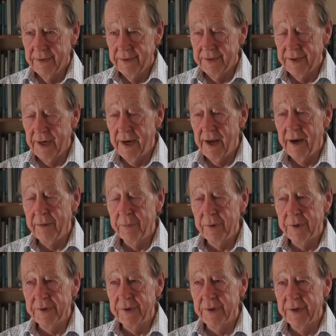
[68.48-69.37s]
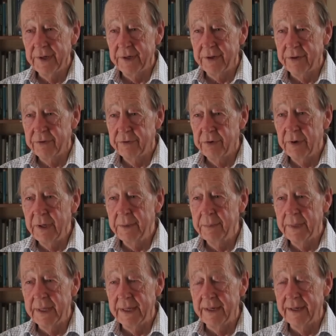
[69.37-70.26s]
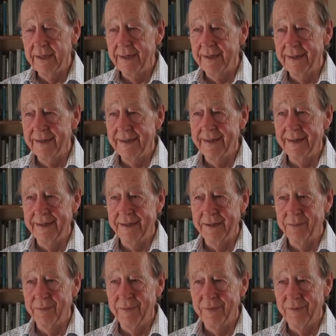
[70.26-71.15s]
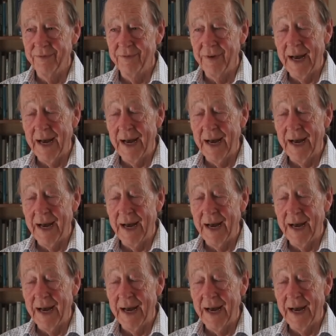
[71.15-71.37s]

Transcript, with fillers: Salam was an extremely um,